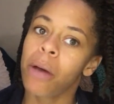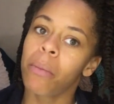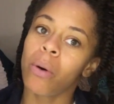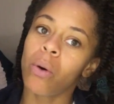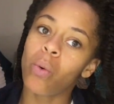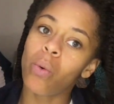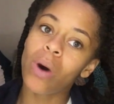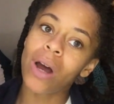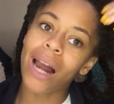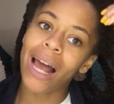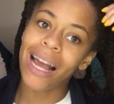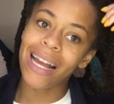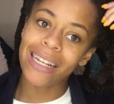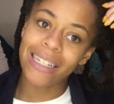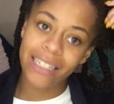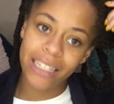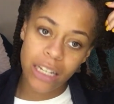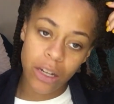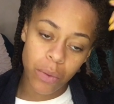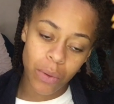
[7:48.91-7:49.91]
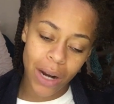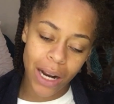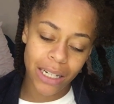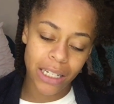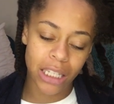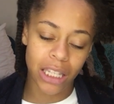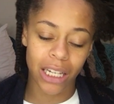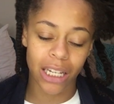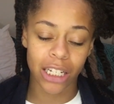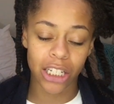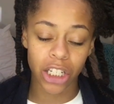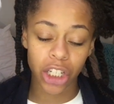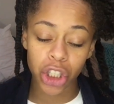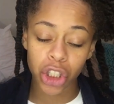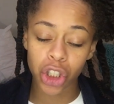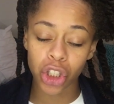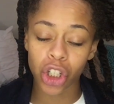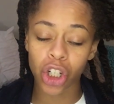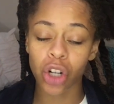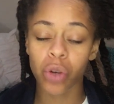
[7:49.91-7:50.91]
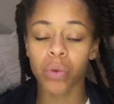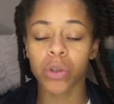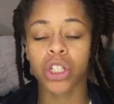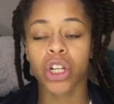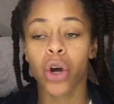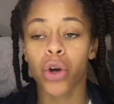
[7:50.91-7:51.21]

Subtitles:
but what I did when I did the conditioner was